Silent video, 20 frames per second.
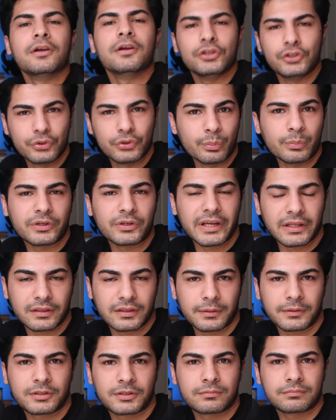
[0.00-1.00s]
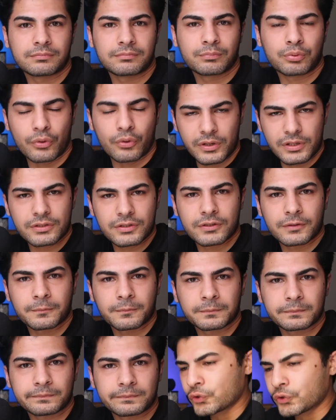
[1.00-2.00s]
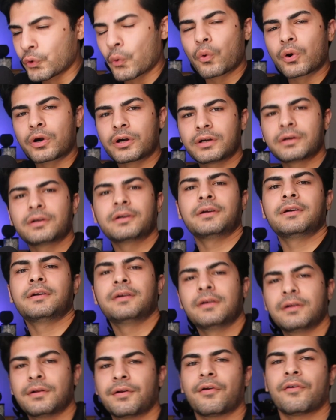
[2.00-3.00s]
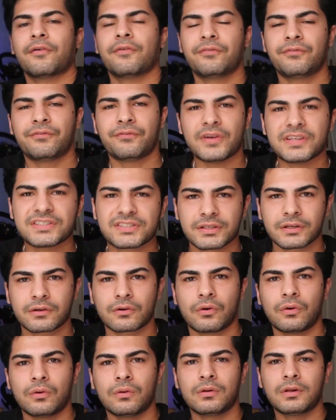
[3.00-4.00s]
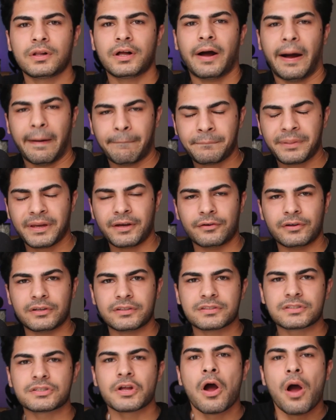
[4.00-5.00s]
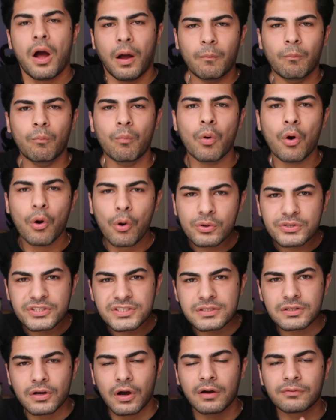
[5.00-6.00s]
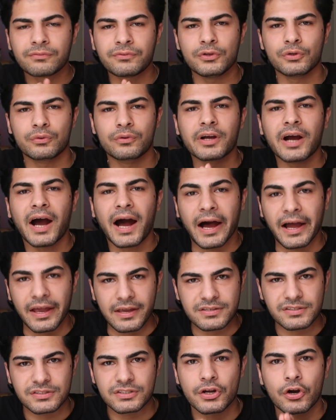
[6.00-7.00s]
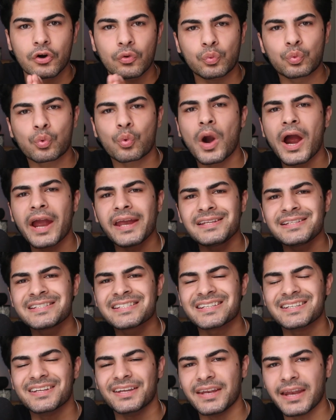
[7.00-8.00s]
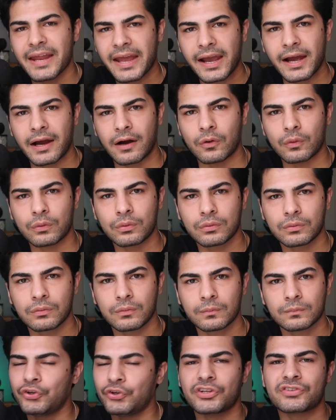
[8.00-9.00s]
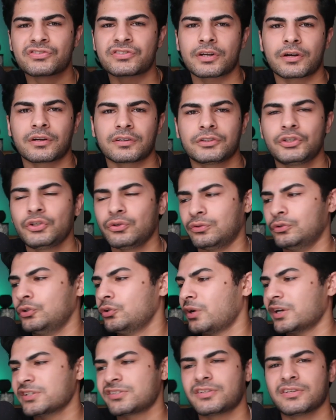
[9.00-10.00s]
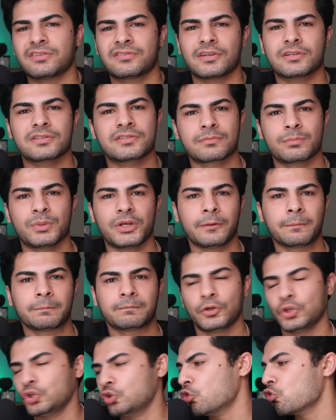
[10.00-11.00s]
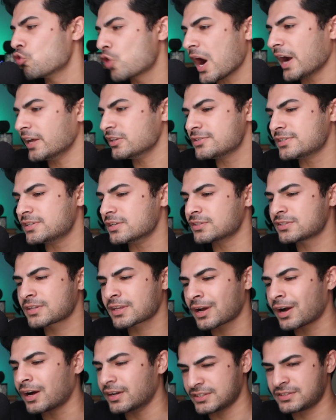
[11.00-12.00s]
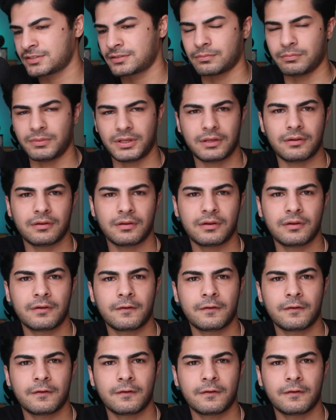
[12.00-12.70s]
You get the point. Your physical appearance. Most of you guys right now, you guys disgust me. You guys disgust me.